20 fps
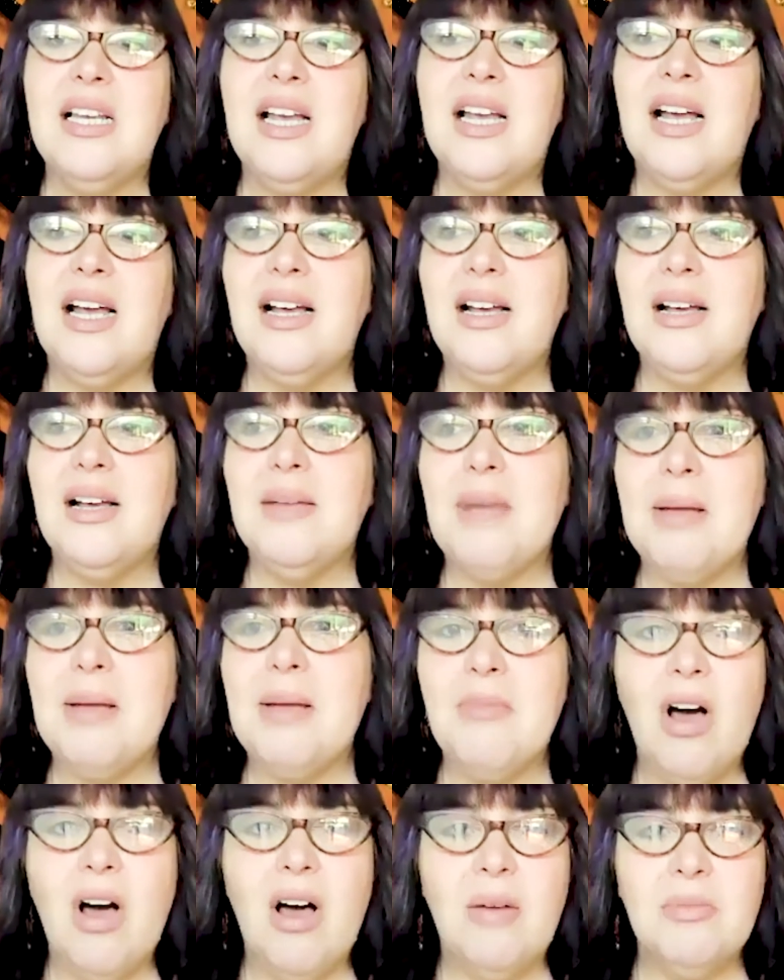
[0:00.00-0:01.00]
Uh, my
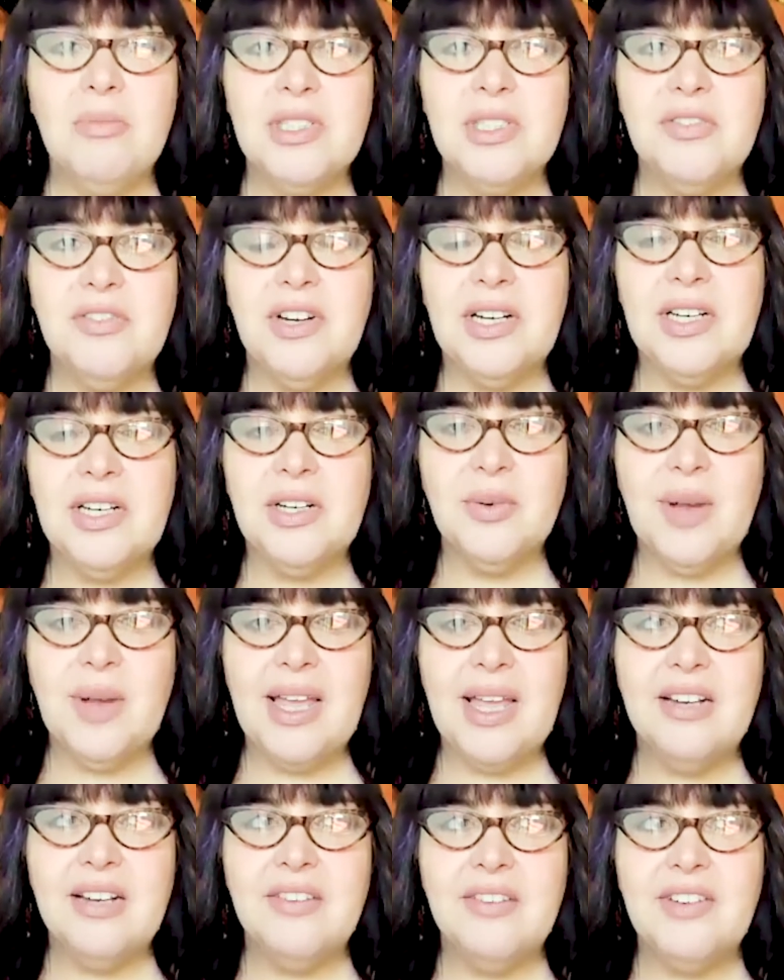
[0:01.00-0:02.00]
mom was very creative.